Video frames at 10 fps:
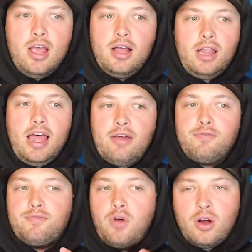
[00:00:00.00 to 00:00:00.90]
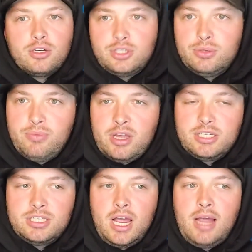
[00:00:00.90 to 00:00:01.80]
allowed far too
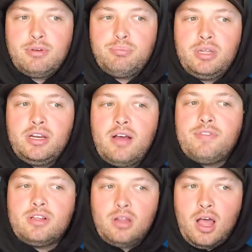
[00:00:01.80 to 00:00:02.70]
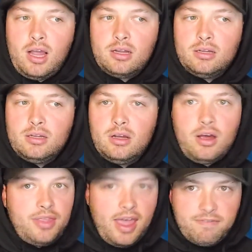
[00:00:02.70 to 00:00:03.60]
much time to bleed off the clock
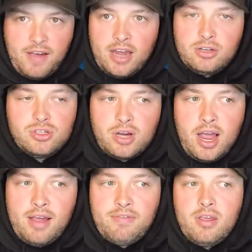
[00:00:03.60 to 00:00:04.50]
on that final drive.